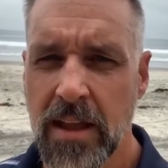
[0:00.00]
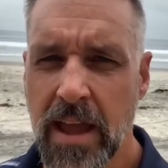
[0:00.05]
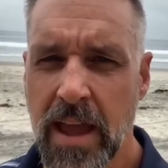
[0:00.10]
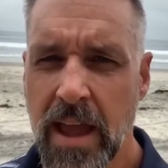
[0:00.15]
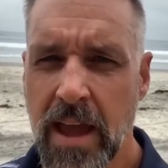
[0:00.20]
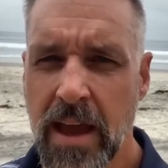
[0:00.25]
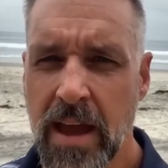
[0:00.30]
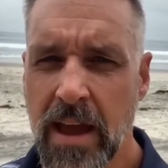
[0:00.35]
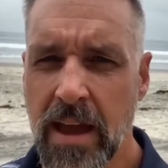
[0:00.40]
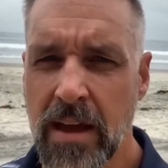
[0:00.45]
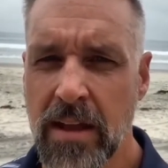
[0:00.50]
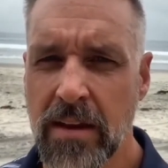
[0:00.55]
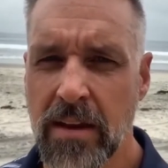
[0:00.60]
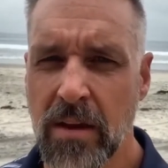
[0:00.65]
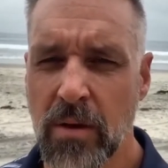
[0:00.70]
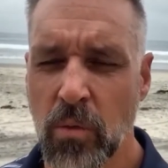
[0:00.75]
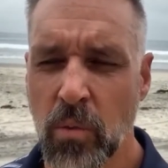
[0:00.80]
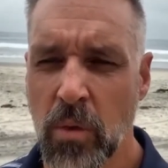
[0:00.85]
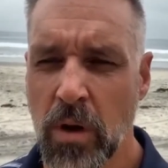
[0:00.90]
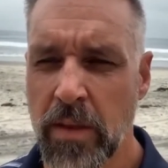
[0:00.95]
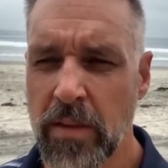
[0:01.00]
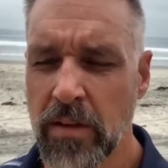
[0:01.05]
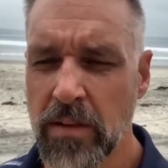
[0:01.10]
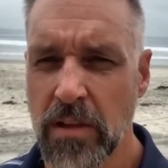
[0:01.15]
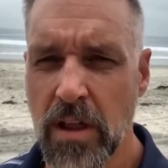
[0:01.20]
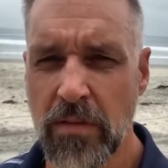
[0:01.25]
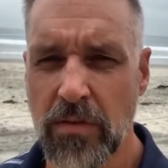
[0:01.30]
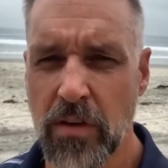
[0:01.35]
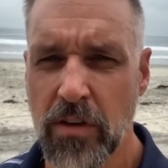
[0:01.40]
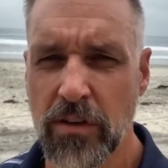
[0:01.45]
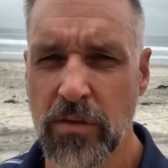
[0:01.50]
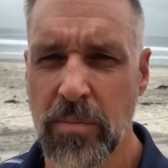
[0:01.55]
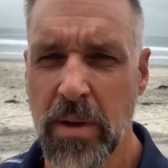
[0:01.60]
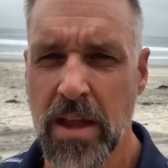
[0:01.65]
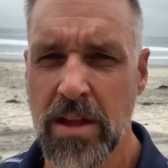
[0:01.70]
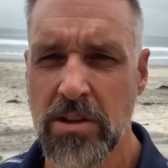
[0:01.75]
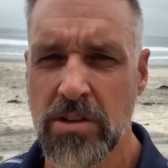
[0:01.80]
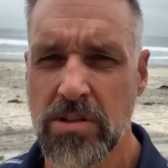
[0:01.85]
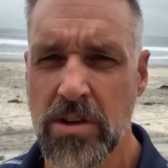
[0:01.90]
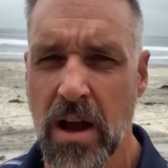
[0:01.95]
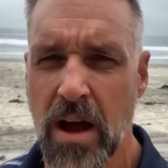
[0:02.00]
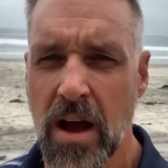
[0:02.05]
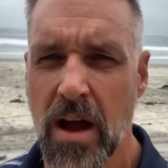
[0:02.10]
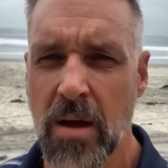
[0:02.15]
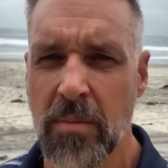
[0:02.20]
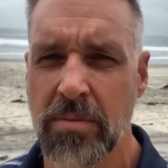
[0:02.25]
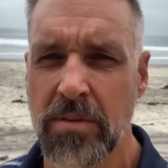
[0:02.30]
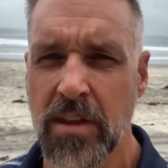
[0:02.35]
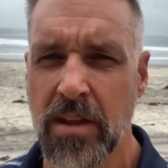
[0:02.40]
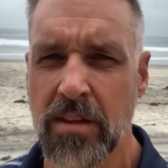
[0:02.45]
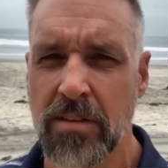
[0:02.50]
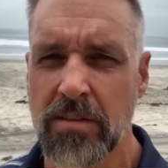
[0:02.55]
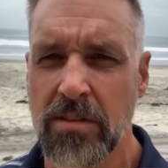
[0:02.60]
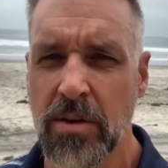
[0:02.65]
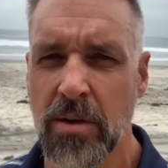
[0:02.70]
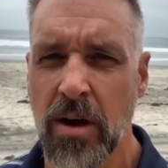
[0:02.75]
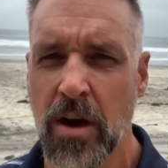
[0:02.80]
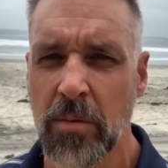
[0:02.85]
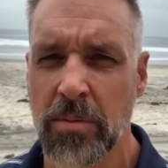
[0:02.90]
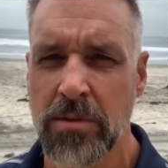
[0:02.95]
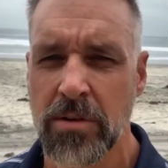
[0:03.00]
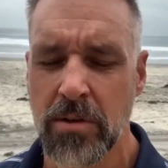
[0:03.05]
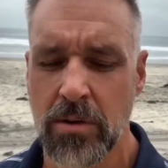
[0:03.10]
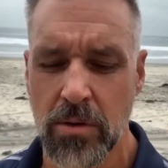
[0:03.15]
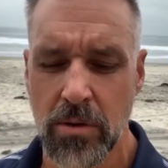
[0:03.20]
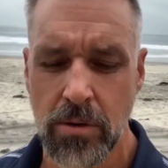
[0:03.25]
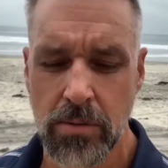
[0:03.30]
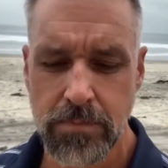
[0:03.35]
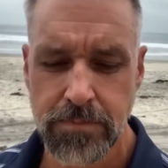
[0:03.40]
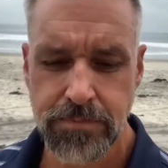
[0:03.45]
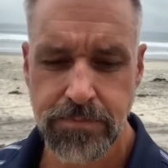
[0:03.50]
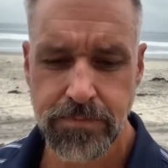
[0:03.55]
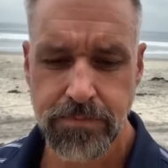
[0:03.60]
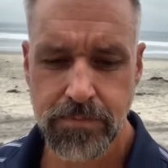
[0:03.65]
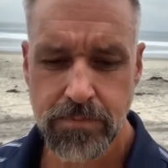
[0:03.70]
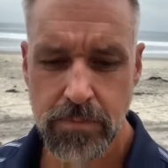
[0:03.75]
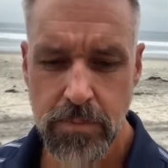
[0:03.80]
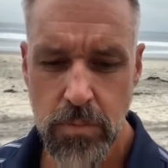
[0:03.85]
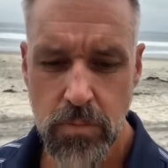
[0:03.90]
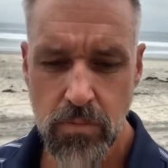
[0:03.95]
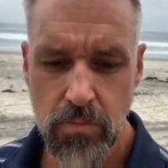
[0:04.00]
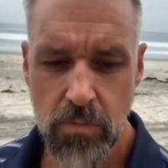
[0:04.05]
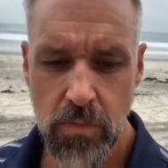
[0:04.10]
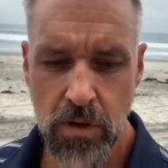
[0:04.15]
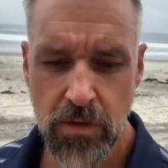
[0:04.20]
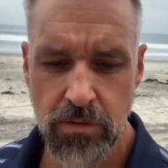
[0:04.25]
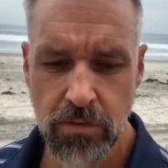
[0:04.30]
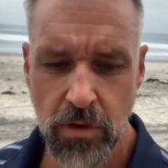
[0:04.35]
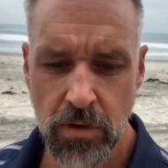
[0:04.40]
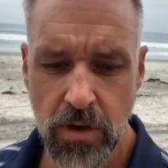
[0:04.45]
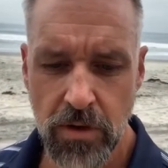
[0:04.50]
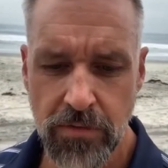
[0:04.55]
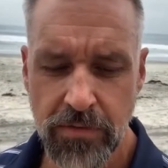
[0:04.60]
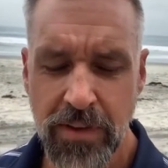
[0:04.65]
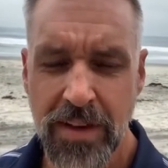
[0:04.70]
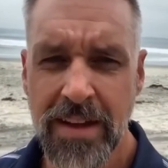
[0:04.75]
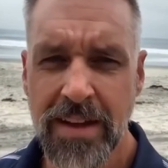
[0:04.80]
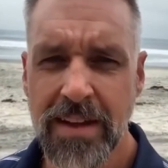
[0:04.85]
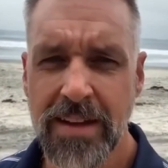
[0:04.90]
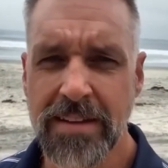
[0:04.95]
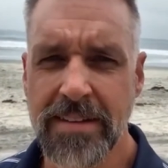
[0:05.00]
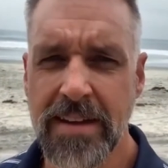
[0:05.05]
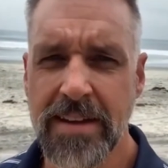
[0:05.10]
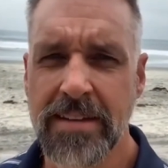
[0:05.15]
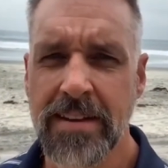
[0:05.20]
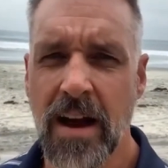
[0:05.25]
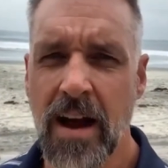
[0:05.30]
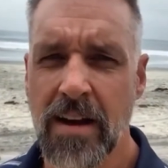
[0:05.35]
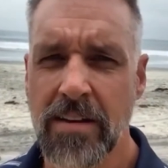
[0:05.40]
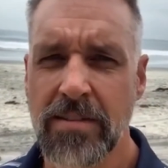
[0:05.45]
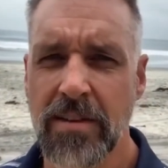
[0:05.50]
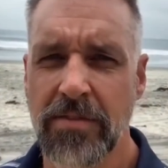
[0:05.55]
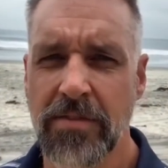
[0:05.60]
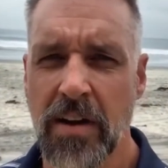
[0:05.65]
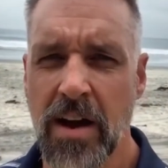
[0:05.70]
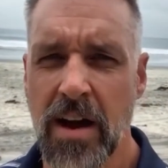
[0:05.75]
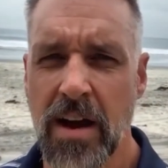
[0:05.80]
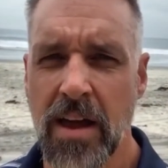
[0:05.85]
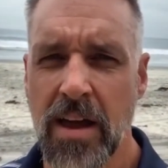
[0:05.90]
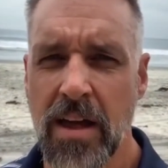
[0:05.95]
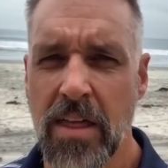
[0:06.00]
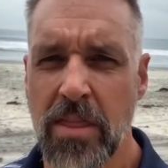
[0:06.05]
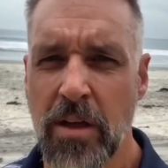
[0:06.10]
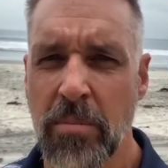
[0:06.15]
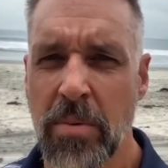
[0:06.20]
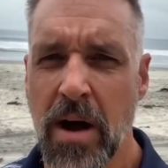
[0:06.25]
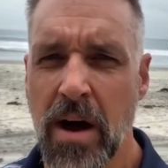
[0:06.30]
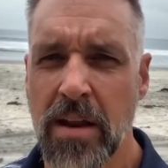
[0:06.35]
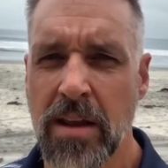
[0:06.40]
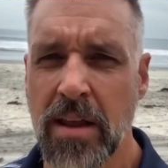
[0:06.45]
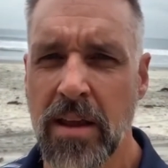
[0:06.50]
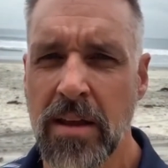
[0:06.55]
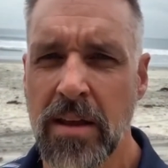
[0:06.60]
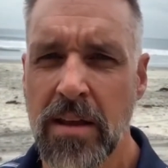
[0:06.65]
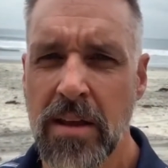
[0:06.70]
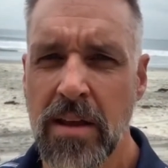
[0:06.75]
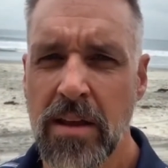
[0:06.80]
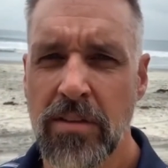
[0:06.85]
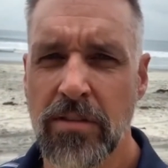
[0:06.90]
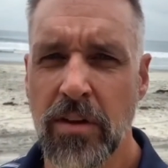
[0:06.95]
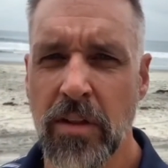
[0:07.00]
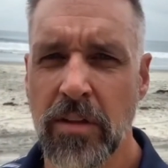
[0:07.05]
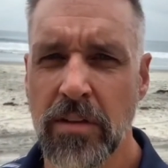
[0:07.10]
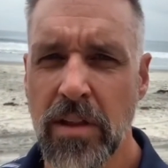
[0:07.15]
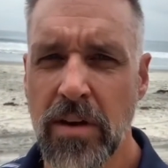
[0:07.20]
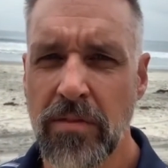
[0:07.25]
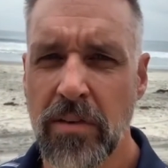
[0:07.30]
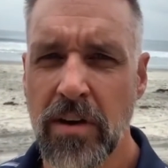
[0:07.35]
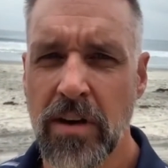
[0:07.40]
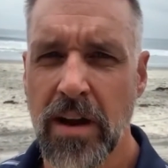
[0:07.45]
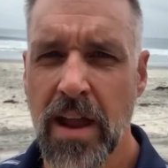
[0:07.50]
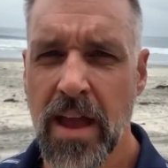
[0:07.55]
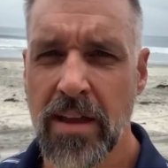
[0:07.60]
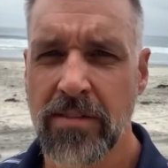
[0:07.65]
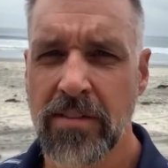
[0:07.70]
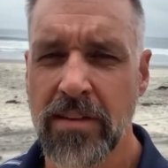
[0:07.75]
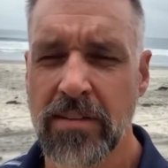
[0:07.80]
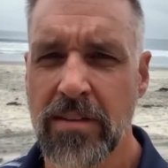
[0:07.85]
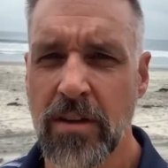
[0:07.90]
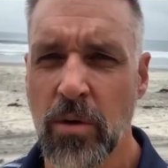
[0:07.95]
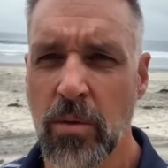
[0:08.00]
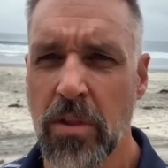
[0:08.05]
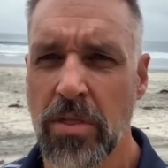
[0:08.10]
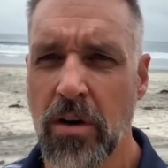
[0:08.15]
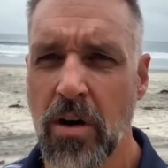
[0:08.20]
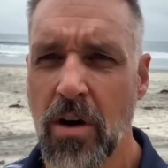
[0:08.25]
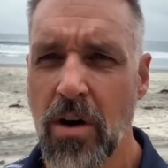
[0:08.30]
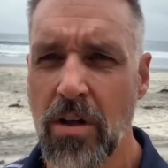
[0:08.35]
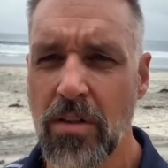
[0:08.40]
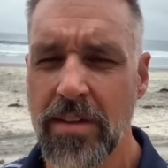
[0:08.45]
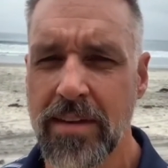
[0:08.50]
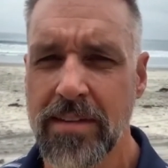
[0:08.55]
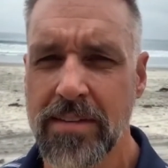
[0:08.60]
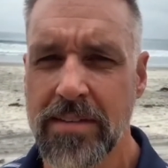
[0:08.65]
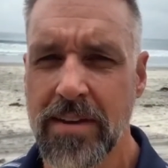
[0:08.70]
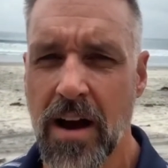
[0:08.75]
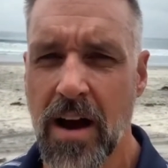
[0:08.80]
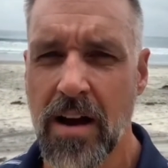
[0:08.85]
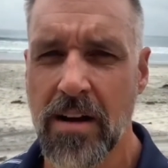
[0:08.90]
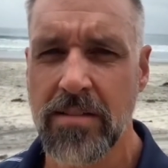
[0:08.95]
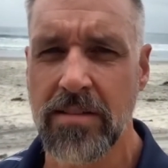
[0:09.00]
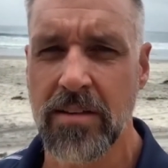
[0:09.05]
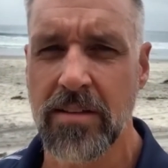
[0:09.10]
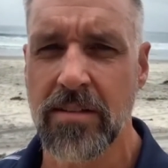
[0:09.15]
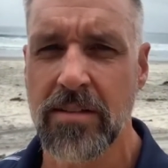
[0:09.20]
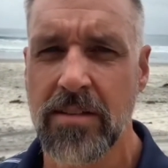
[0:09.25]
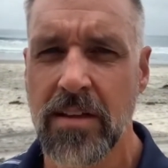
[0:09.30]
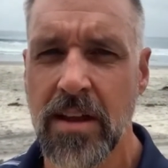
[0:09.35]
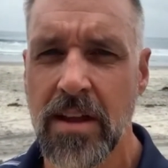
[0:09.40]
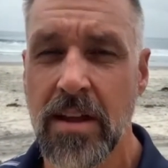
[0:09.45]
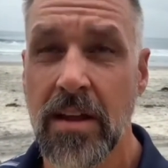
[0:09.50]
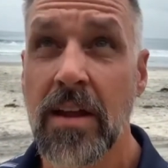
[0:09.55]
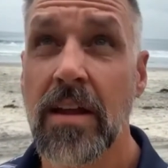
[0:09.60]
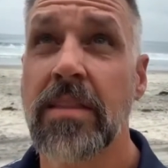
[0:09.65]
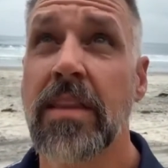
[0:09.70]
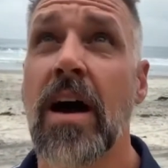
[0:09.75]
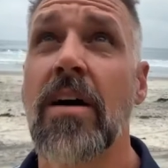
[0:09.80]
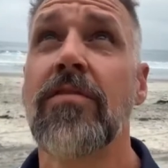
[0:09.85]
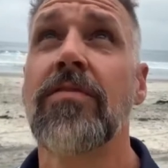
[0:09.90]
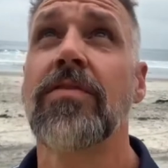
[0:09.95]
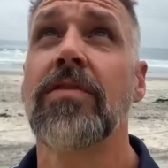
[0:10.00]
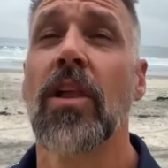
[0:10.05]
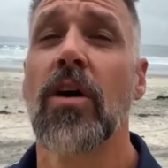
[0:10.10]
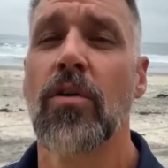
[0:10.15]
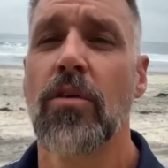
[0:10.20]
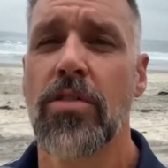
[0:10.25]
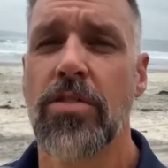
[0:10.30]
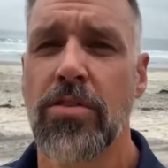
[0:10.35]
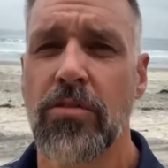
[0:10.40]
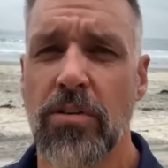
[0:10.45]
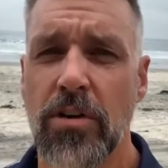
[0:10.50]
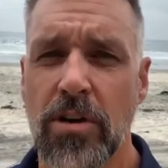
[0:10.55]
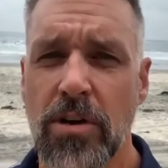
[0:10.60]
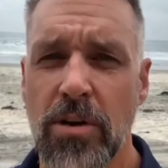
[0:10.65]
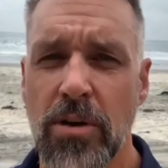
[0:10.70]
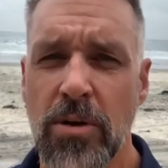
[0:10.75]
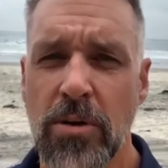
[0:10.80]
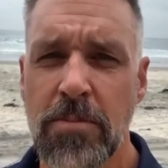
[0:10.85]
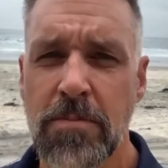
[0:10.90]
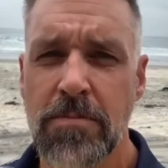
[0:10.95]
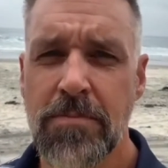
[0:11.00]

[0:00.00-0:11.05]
And one of the liver's main jobs is to help to sort of detoxify the body. So the liver has to deal with all these toxins that float through